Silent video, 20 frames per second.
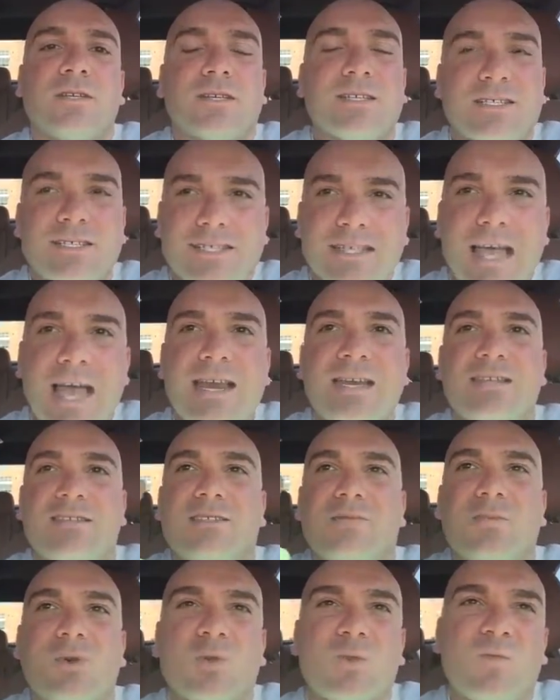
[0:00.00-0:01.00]
Because that
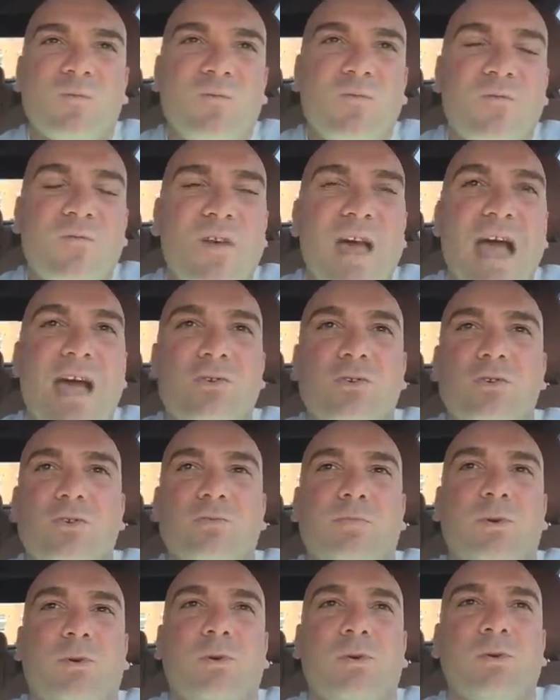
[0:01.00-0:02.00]
is the most
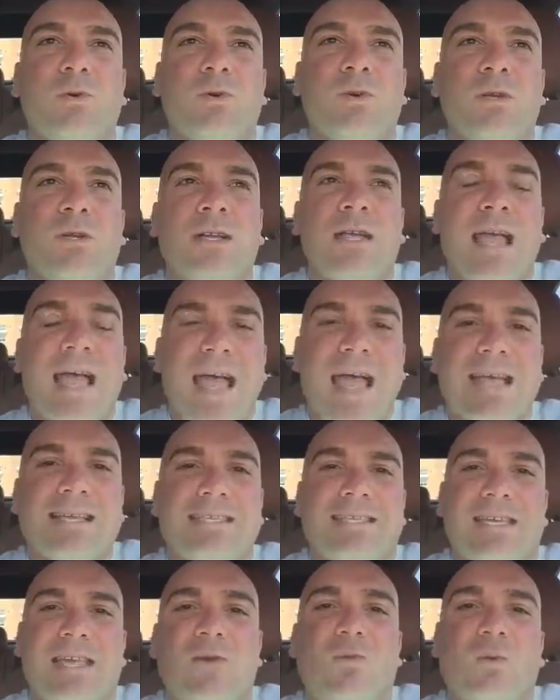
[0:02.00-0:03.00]
valuable
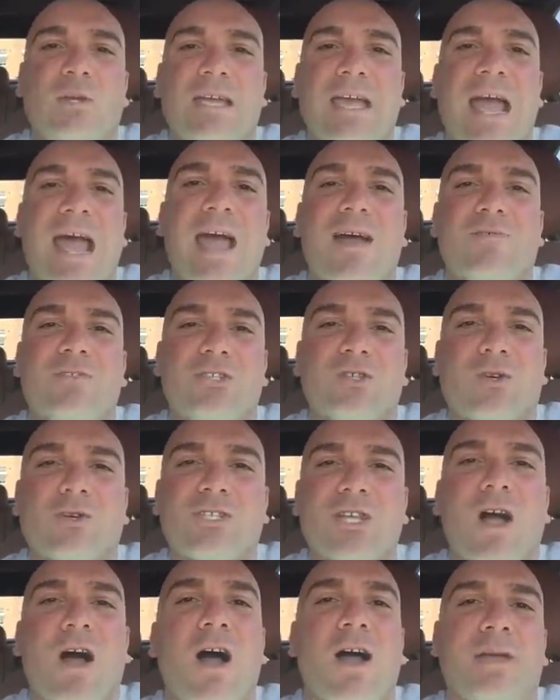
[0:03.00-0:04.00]
asset we have is our
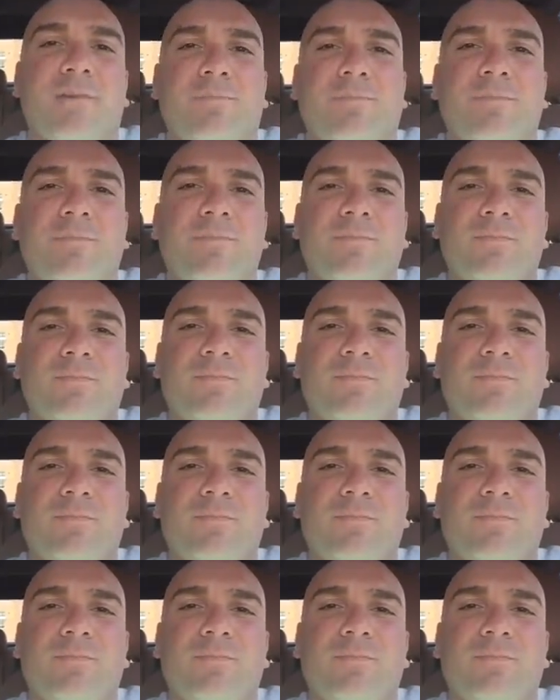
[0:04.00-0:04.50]
time.